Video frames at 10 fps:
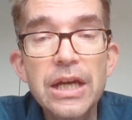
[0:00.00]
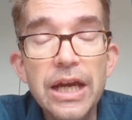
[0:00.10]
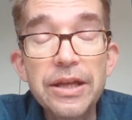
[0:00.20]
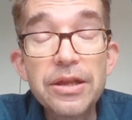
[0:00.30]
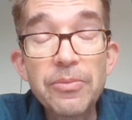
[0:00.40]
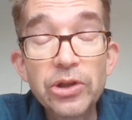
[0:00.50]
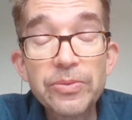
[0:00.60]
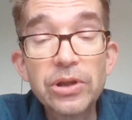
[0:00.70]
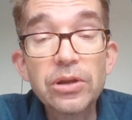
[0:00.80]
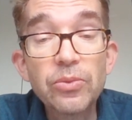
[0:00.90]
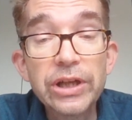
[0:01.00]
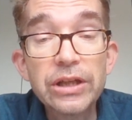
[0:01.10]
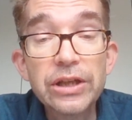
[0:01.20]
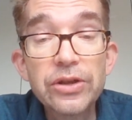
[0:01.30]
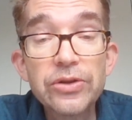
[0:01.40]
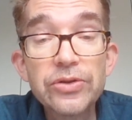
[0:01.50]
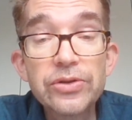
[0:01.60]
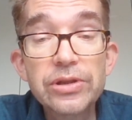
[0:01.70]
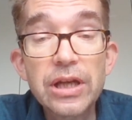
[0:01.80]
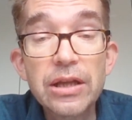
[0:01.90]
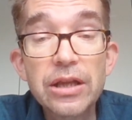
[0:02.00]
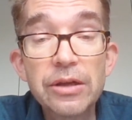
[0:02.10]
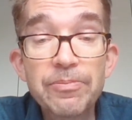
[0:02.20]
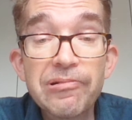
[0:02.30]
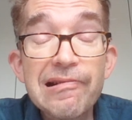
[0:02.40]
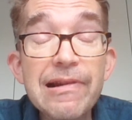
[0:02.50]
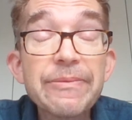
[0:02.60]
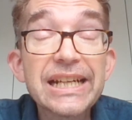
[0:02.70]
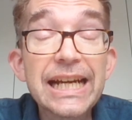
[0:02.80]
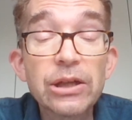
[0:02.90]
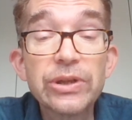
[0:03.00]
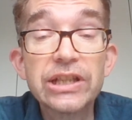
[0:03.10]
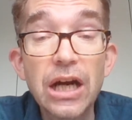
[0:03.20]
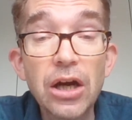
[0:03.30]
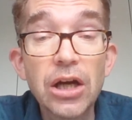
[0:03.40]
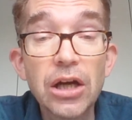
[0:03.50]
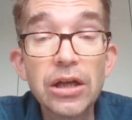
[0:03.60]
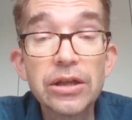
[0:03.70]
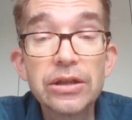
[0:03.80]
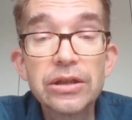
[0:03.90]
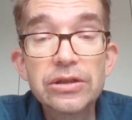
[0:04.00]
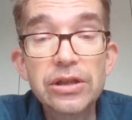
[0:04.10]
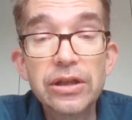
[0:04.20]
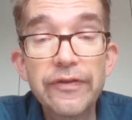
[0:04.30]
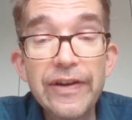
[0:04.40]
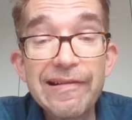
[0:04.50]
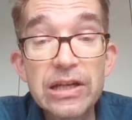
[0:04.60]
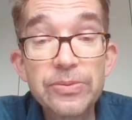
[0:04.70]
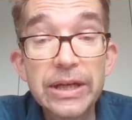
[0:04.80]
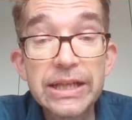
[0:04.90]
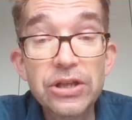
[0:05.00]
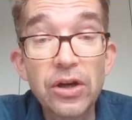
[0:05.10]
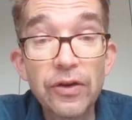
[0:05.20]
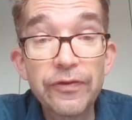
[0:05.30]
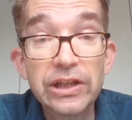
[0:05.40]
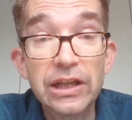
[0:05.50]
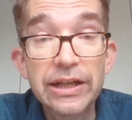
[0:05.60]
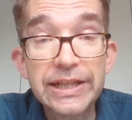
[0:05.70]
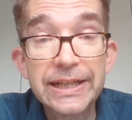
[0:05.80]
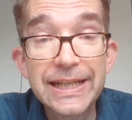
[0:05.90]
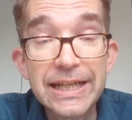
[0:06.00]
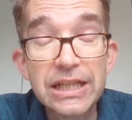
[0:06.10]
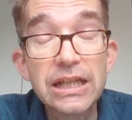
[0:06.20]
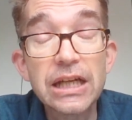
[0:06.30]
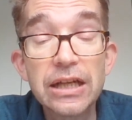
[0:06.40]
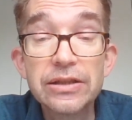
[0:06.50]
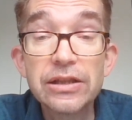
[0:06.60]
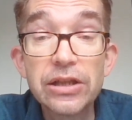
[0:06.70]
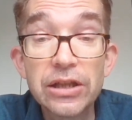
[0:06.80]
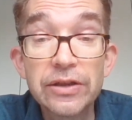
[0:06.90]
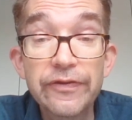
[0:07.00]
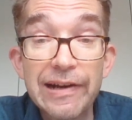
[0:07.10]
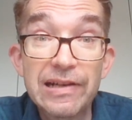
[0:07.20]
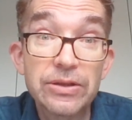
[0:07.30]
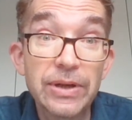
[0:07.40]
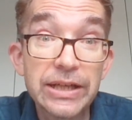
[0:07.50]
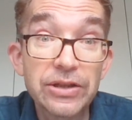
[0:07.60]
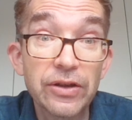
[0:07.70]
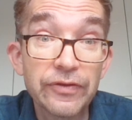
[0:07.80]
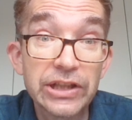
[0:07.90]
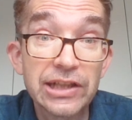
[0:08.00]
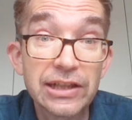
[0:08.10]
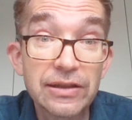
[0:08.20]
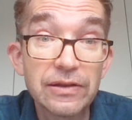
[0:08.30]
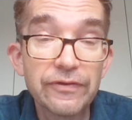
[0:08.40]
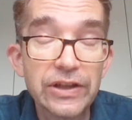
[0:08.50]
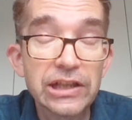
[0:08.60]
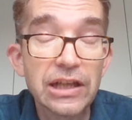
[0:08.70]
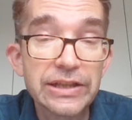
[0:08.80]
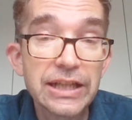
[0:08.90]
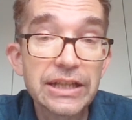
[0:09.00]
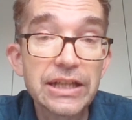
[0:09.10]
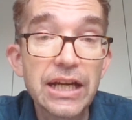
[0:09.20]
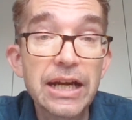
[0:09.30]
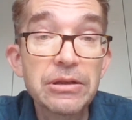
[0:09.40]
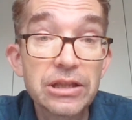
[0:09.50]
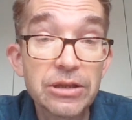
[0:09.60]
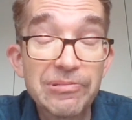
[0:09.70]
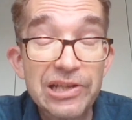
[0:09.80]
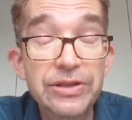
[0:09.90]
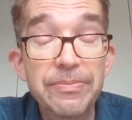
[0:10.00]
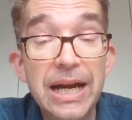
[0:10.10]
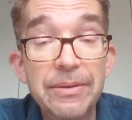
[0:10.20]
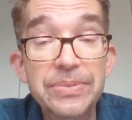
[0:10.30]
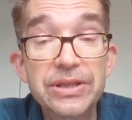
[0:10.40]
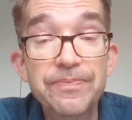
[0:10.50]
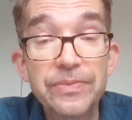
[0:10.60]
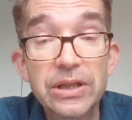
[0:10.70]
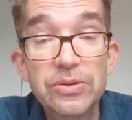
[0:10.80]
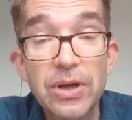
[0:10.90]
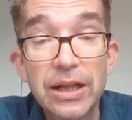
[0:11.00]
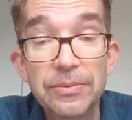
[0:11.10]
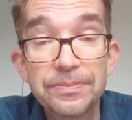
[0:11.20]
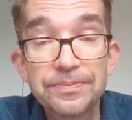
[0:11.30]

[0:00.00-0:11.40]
In the module, we're going to use the programming language R to look at various ways of visualizing data and learn various ways of visualizing data and to produce maps as well.